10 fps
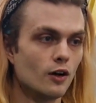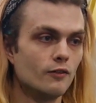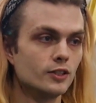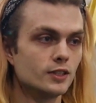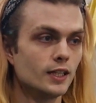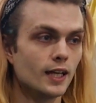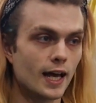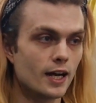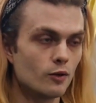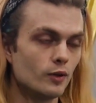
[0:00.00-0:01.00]
Obviously, in
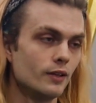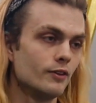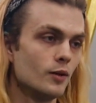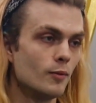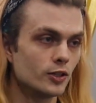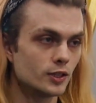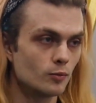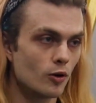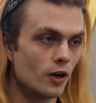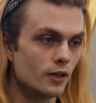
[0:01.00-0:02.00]
Canada, we live in a melting
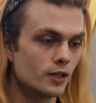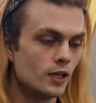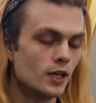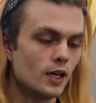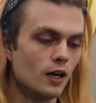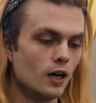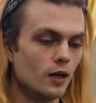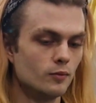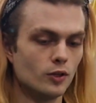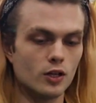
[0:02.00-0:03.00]
pot,
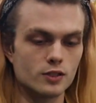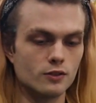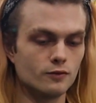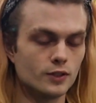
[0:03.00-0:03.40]
lots of